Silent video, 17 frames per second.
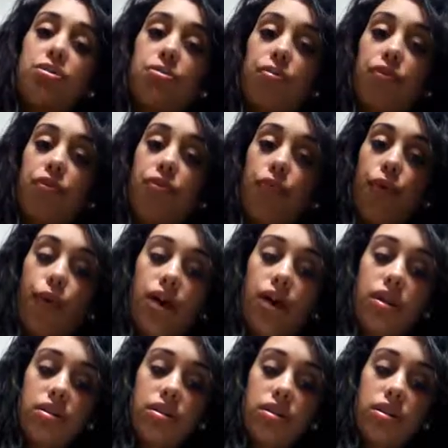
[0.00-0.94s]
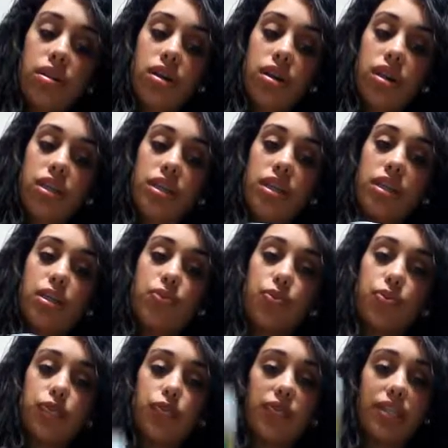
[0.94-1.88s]
before this,
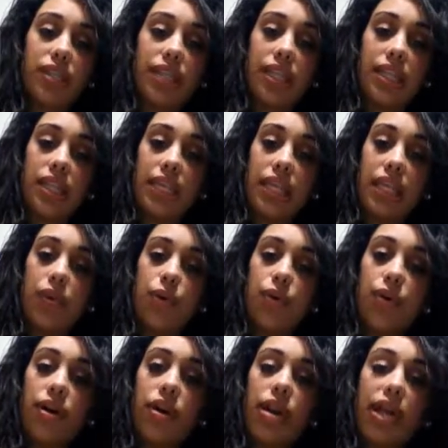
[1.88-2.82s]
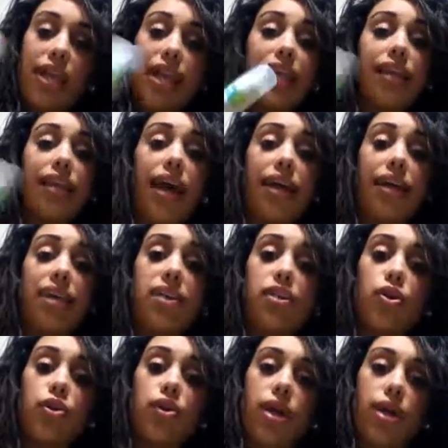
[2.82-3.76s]
which was the Clinique one, and I like it,
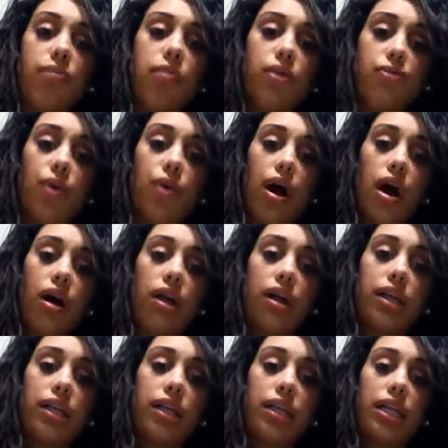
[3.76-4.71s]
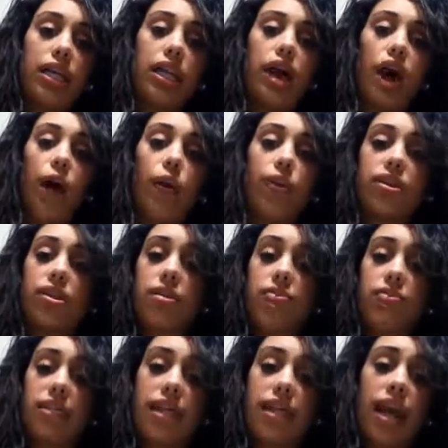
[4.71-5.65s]
don't get me wrong. Clinique always
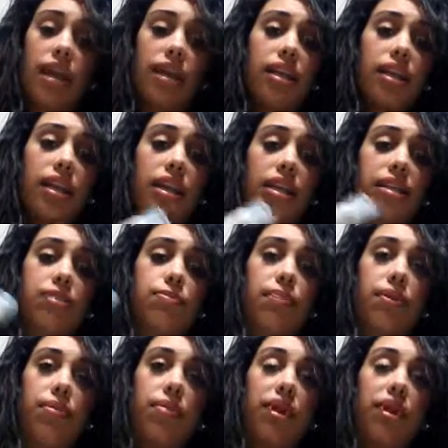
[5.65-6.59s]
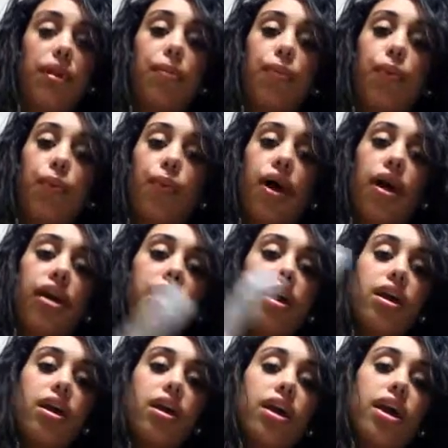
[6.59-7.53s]
comes in handy. It's been my number one,
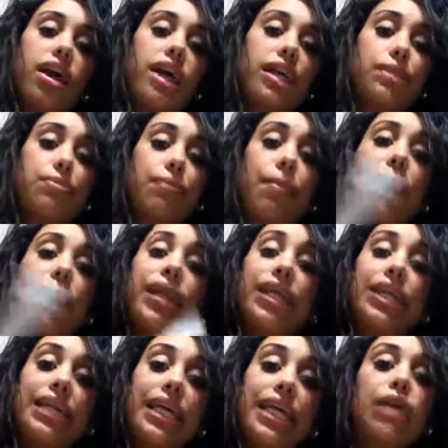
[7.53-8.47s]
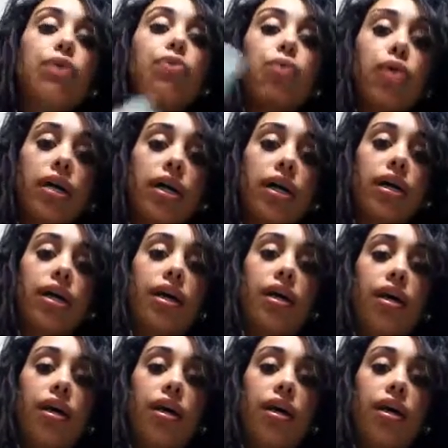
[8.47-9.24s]
it's been my day one